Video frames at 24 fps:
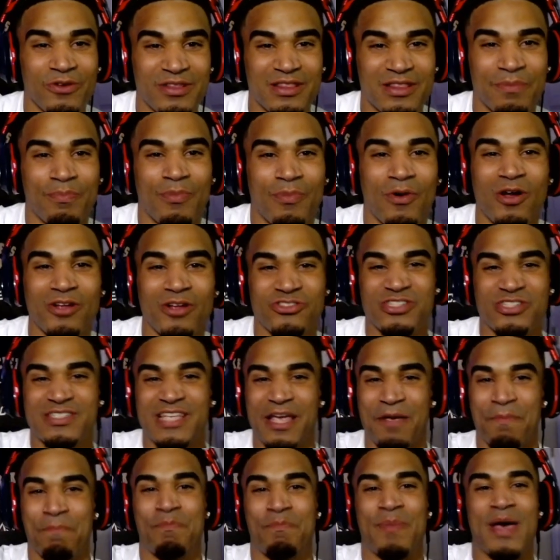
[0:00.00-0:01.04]
the ball just
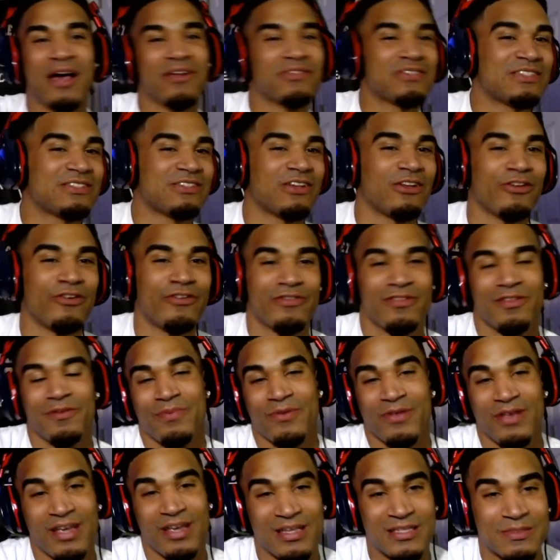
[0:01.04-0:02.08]
like bounces all over the
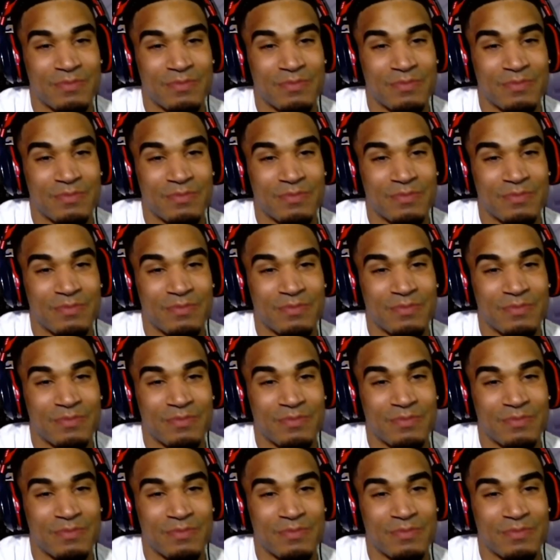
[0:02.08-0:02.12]
place.